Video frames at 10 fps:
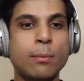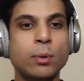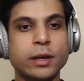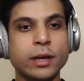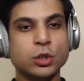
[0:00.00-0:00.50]

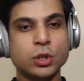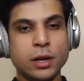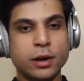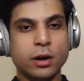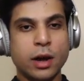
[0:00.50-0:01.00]
application
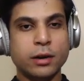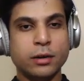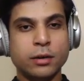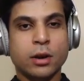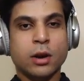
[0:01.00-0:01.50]
layer
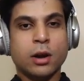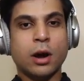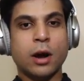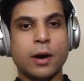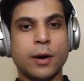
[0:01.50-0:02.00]
and
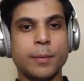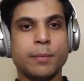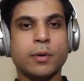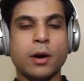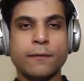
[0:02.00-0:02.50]

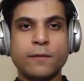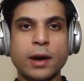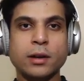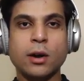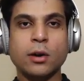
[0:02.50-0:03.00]
kind of
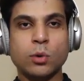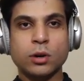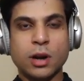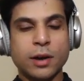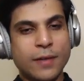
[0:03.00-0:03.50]
find out
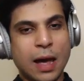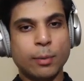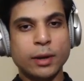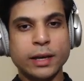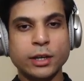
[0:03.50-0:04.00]
what kind of
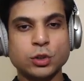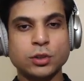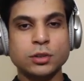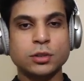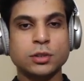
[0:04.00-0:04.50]

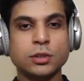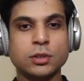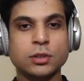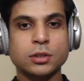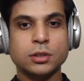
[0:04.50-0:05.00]

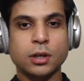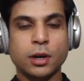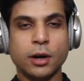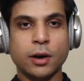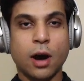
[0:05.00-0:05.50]
applications
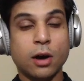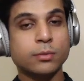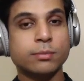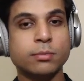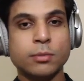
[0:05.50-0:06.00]

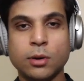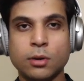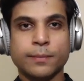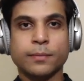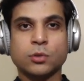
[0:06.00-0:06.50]
are
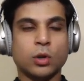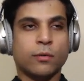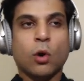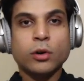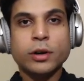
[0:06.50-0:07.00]
sort
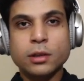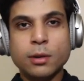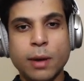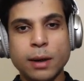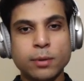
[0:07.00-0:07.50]
of already in
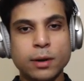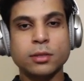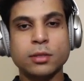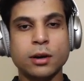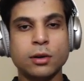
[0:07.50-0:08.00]
the
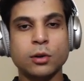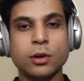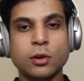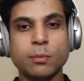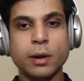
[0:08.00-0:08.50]
pipeline that are
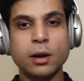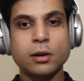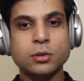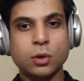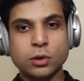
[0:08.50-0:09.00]
looking to
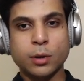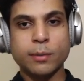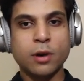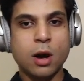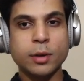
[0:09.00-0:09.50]
build on top
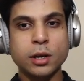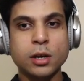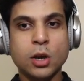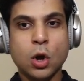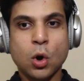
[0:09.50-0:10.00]
of
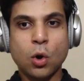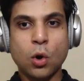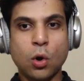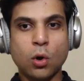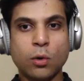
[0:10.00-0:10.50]
Harmony,
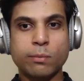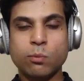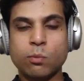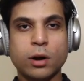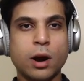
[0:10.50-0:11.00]

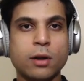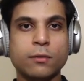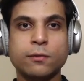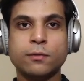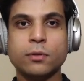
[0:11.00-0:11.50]
or what kind
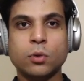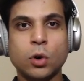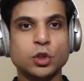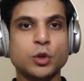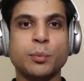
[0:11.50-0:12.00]
of
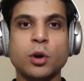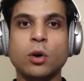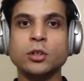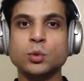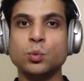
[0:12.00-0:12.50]

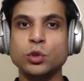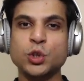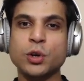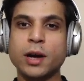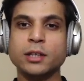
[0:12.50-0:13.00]
entrepreneurs would
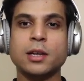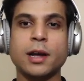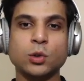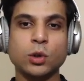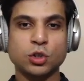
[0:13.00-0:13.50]
you guys
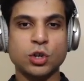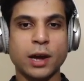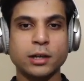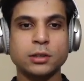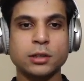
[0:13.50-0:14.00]
like to
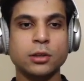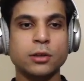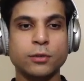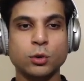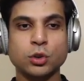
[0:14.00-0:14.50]
attract in
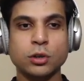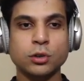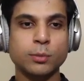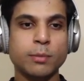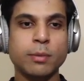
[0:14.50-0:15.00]
the future
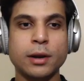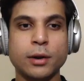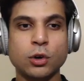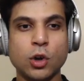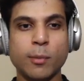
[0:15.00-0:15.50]
to be
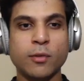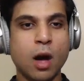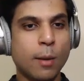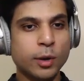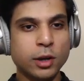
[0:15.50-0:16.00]
building on top of
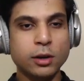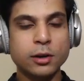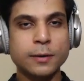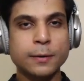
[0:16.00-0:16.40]
Harmony?